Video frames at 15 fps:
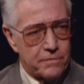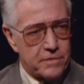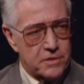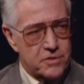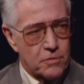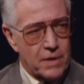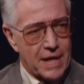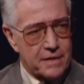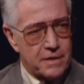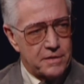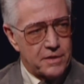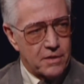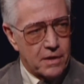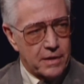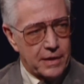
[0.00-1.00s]
distracted
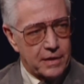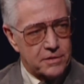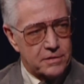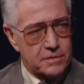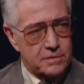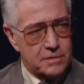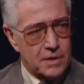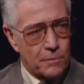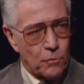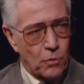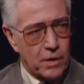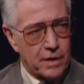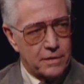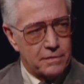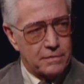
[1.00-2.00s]
the audience. They somewhat.
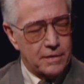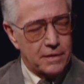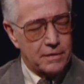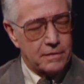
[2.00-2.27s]
Did. They yeah.